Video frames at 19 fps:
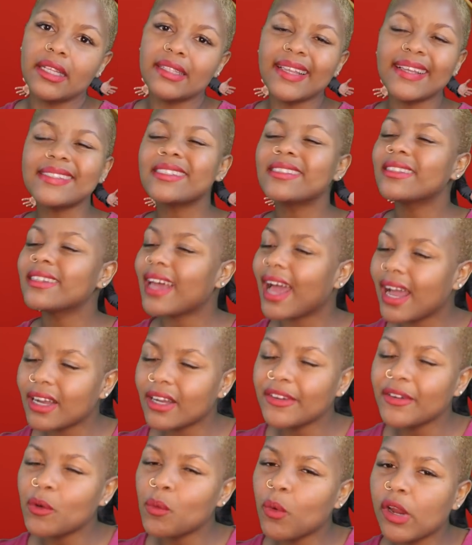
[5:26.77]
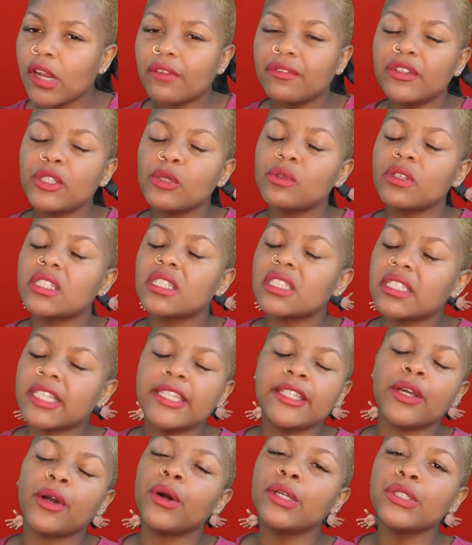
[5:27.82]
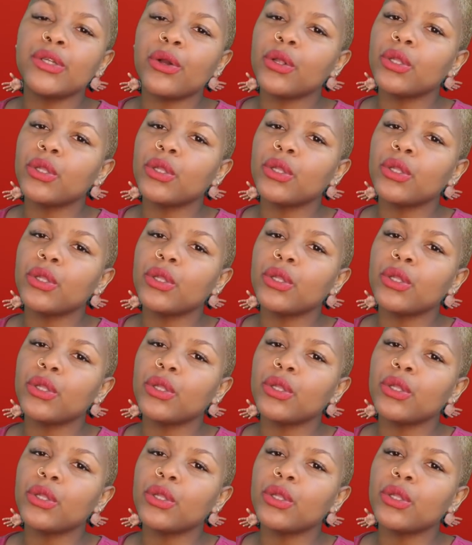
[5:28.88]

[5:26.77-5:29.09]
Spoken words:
That's not going to work for you to sit on